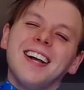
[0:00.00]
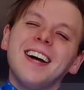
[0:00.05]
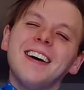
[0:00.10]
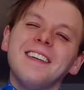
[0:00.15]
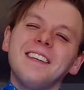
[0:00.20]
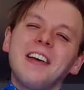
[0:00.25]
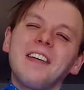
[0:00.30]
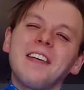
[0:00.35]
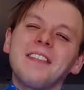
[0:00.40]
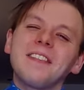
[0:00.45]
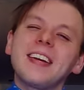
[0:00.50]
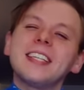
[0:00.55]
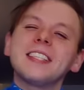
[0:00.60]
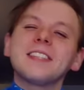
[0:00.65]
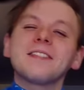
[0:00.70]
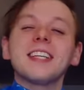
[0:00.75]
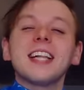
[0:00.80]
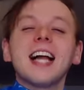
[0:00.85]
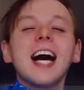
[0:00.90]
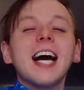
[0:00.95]
All right, my
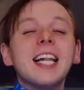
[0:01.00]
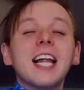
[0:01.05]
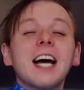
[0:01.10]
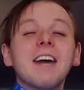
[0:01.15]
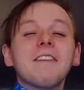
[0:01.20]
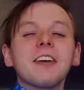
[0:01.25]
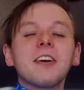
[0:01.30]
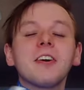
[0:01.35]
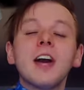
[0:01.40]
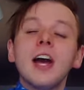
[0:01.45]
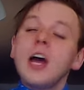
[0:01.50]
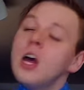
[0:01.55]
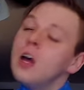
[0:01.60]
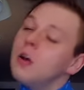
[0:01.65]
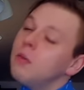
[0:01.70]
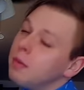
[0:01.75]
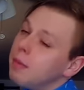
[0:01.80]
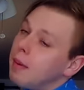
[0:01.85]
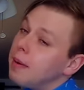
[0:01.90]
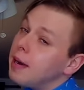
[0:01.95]
friends, well, I love you.
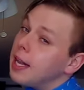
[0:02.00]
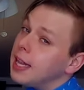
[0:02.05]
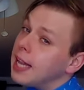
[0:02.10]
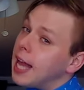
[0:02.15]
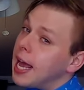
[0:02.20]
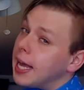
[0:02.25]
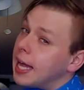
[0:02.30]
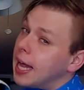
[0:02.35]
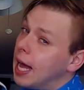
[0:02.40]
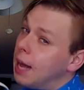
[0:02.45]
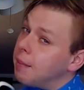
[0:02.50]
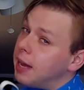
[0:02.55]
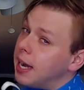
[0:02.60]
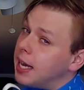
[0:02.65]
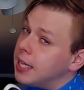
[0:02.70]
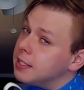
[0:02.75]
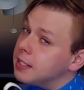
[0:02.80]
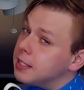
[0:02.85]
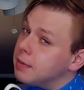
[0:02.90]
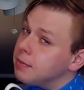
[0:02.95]
Remember to like, comment,
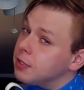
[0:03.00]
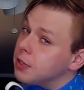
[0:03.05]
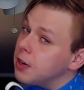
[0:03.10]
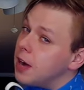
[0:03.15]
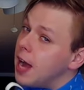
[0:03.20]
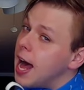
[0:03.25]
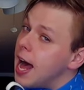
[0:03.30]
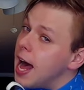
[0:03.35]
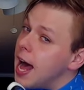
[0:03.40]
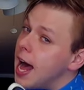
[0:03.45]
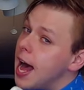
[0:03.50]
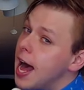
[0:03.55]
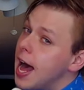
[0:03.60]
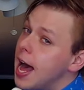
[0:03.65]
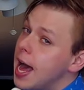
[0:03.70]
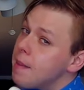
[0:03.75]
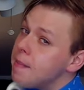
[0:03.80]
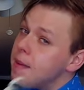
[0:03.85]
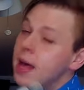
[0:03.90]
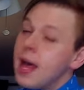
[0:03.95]
and
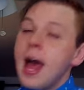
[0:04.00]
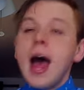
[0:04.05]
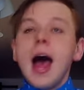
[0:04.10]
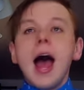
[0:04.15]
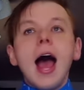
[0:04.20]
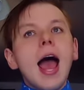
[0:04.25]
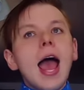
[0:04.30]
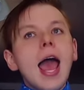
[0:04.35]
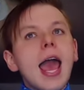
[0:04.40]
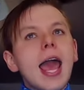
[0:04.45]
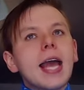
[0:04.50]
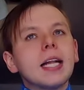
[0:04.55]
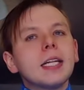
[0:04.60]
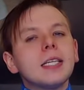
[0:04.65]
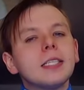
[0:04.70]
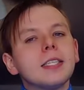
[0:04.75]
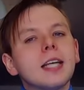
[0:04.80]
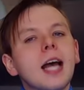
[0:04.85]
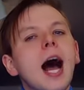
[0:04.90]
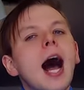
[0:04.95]
subscribe.
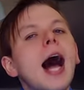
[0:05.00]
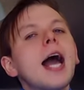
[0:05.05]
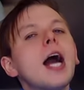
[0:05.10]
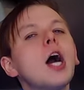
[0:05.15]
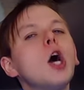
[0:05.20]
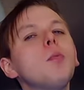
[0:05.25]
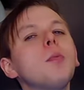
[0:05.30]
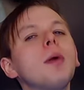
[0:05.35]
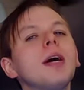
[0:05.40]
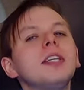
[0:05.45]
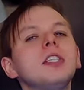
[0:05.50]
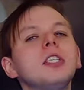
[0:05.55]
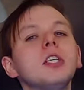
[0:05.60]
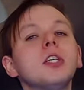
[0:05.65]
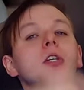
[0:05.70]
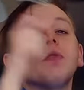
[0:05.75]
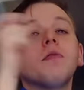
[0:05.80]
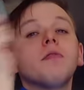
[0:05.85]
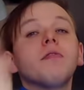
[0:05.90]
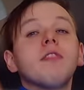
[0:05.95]
And I hope I
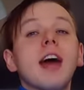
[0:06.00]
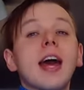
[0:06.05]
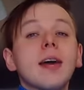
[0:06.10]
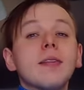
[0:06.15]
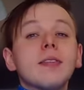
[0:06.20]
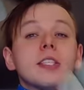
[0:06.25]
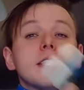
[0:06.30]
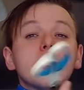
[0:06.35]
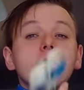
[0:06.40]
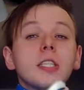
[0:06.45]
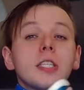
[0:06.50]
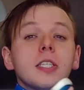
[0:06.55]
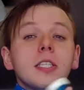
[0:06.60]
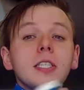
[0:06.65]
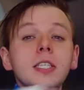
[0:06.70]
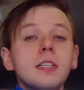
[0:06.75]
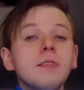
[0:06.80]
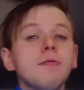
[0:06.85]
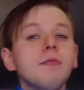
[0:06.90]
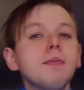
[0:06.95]
see you very
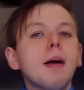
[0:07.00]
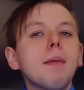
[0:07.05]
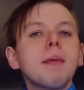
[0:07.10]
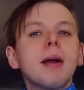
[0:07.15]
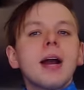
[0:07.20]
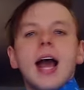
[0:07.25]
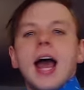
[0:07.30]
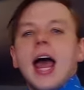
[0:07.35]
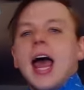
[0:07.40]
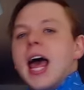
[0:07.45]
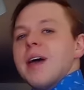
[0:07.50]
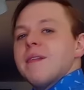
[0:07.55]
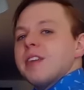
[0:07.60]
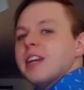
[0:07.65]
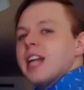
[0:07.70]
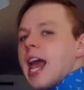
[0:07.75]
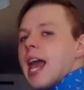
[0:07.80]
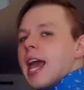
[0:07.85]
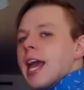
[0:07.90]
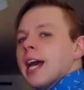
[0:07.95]
soon. Remember,
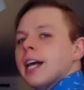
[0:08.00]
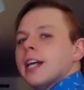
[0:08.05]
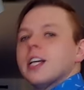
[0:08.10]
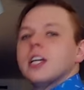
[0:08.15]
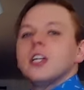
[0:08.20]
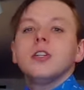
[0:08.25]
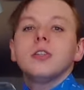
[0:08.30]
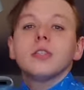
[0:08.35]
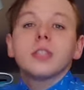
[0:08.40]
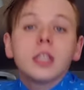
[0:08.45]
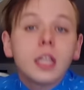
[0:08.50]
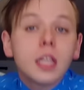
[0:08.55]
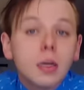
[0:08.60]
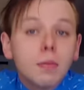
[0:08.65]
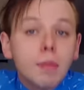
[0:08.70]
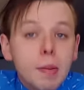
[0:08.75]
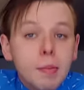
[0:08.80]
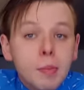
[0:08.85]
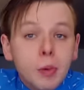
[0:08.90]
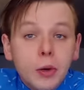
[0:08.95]
every day could use a
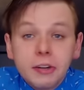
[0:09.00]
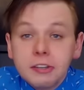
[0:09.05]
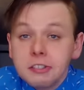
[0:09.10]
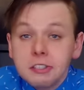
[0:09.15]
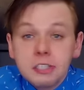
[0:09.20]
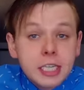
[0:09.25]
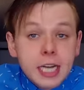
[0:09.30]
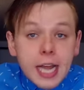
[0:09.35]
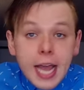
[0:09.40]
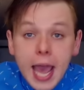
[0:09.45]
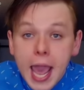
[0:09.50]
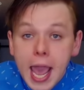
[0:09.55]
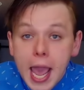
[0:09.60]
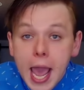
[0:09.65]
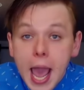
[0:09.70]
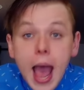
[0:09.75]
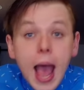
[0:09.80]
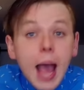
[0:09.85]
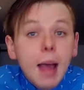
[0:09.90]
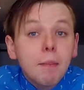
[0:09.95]
little bit more
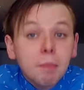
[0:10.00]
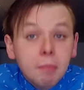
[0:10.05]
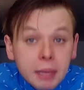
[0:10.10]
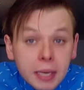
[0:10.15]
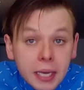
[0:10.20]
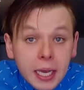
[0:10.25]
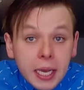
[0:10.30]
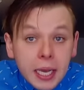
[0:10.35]
J-P-H.